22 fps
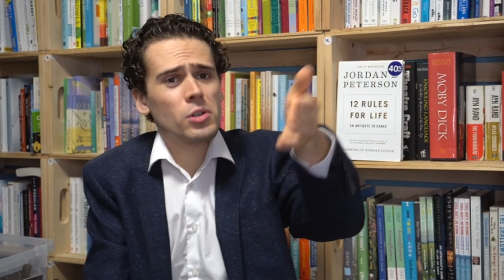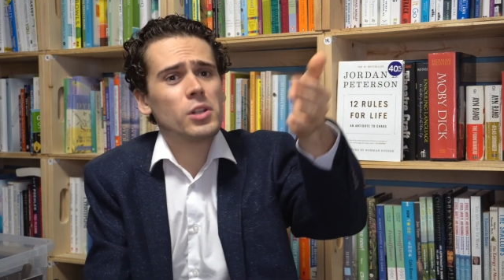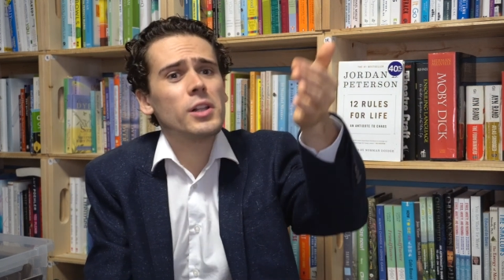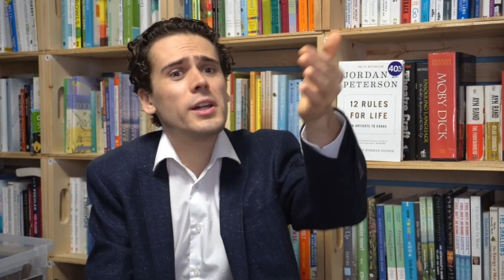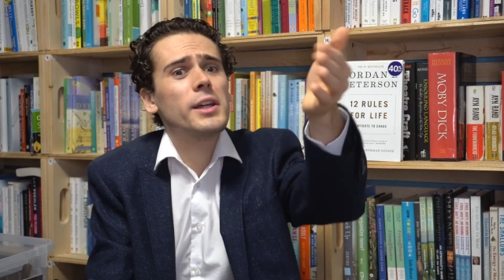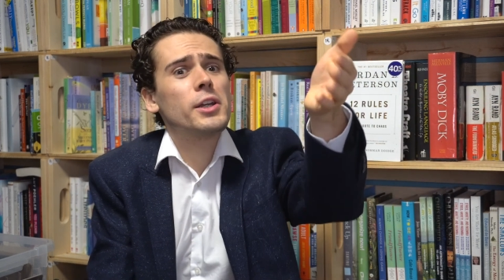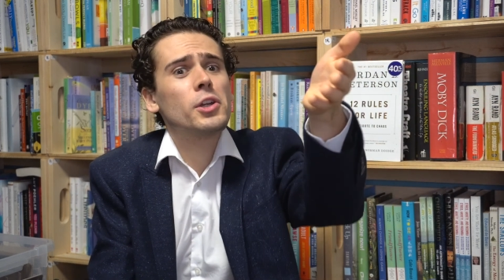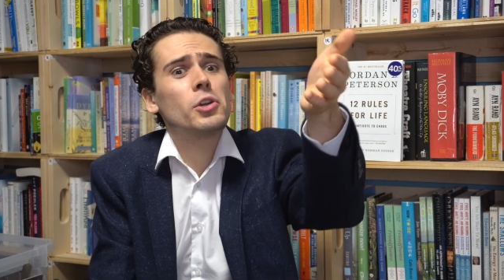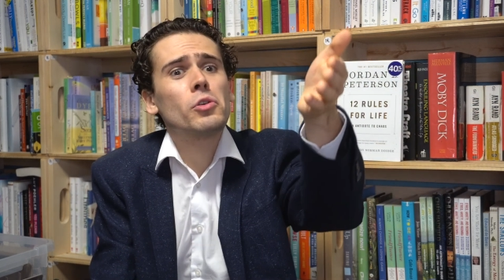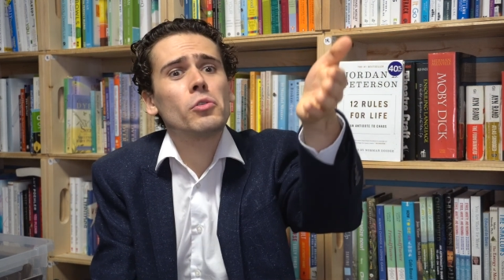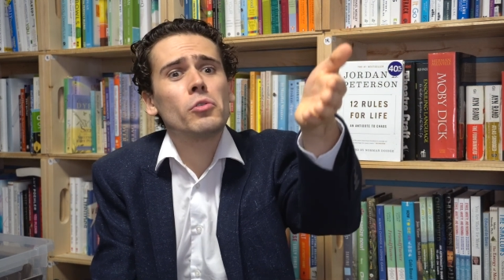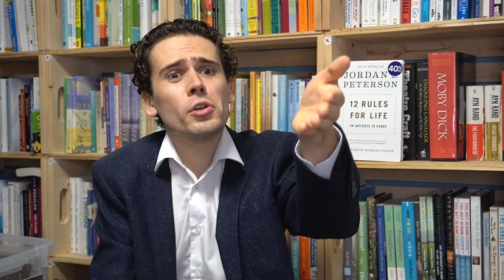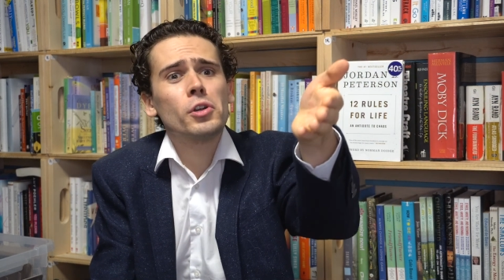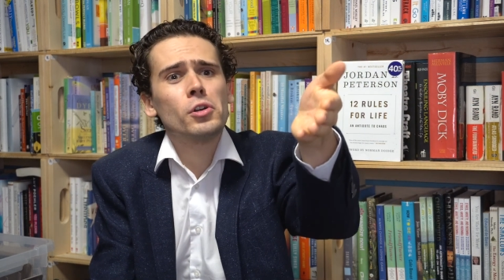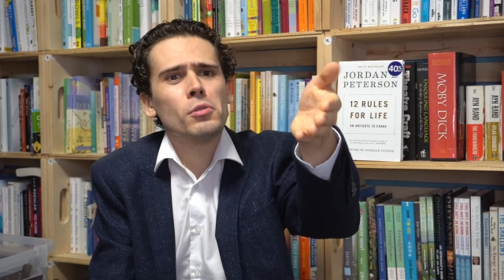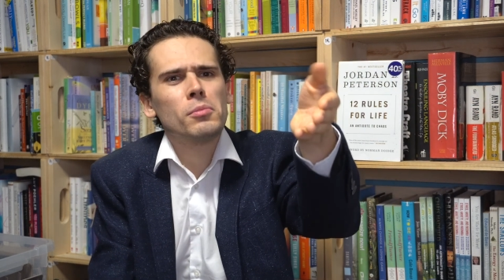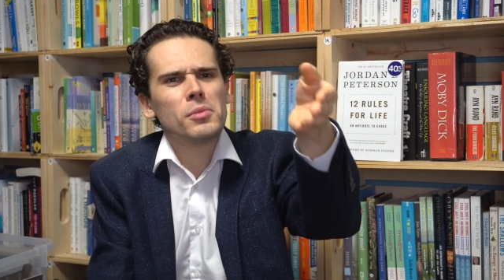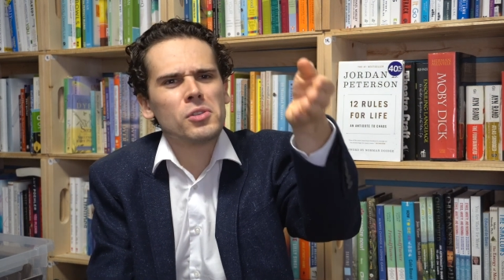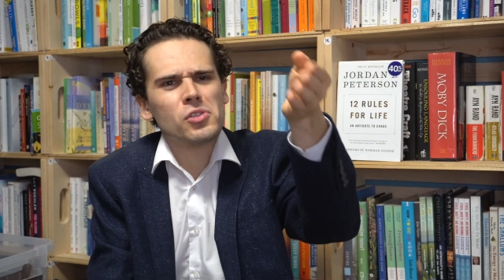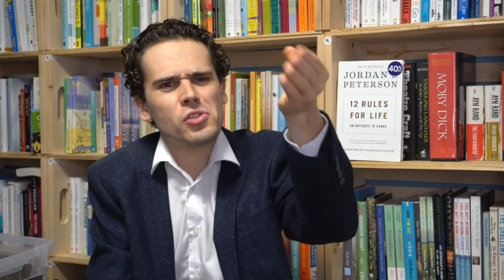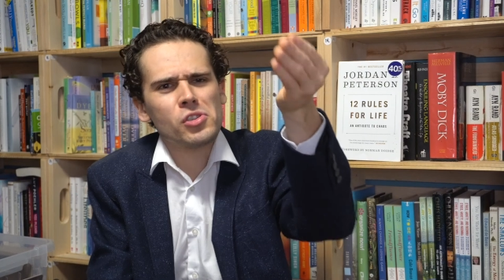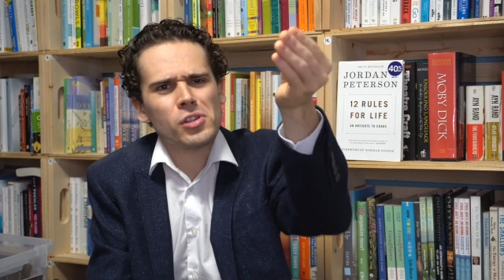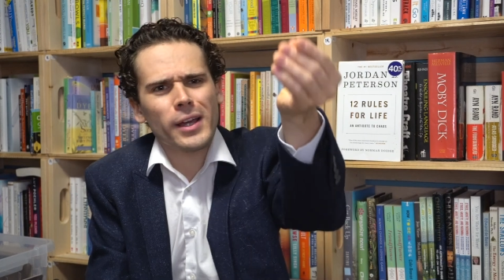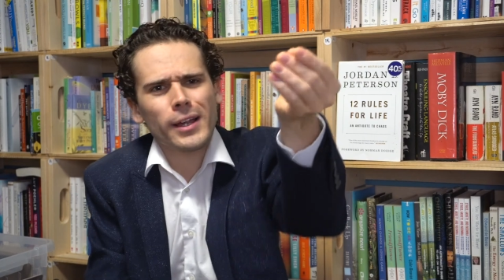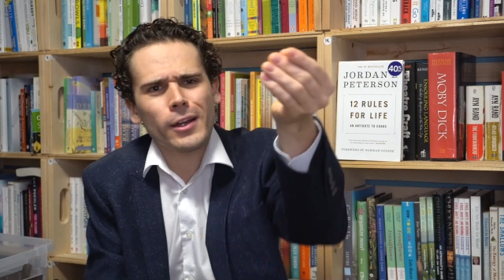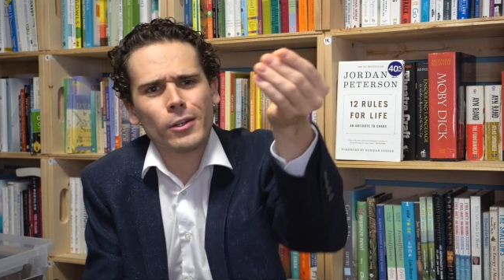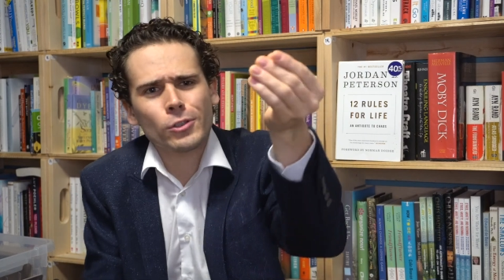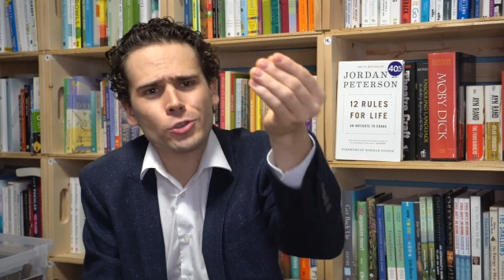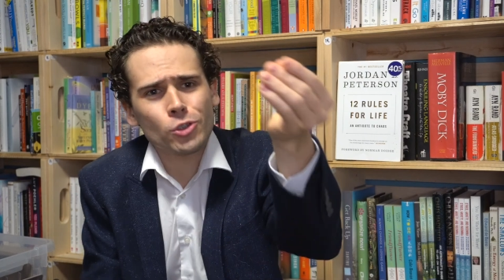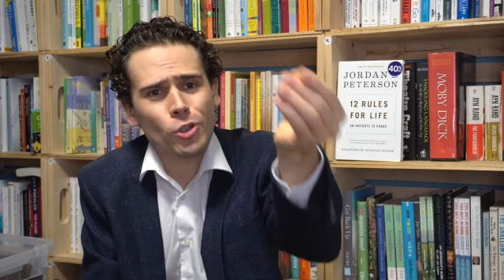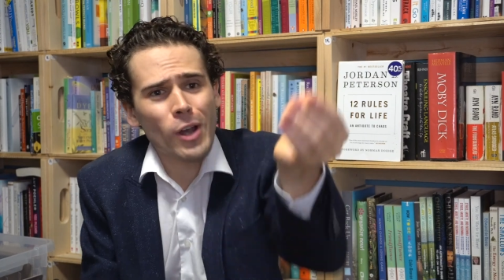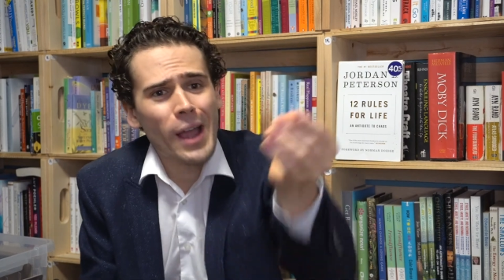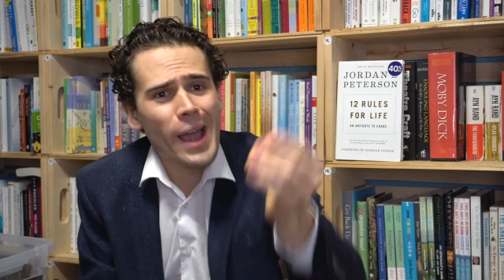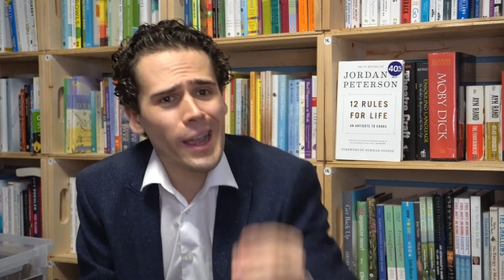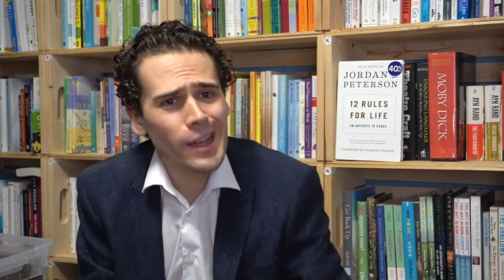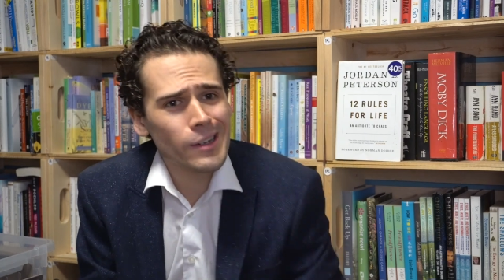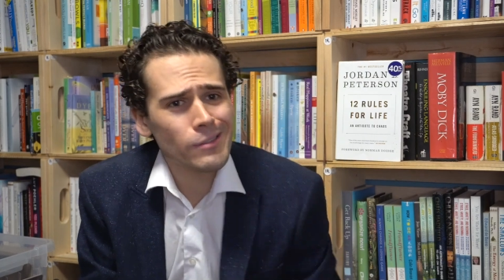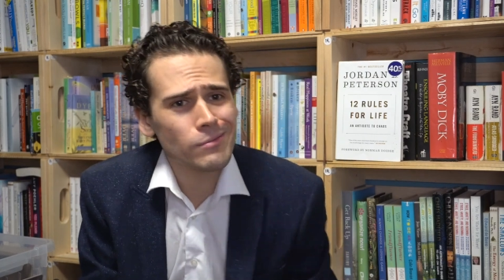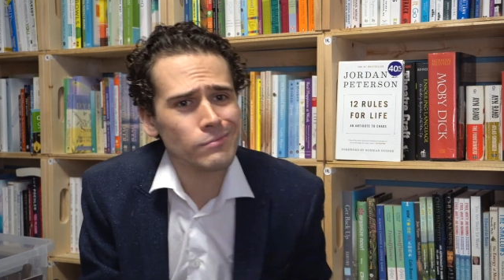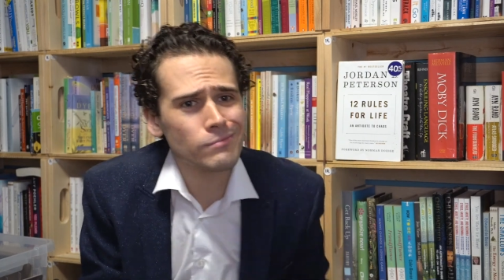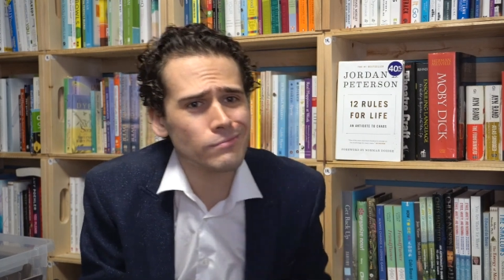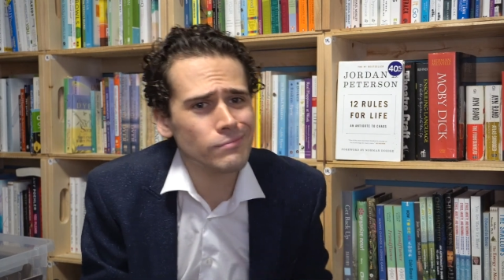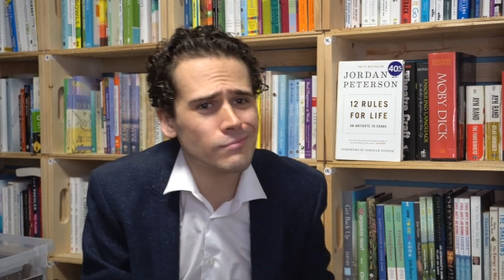you clean your room and slay your dragon.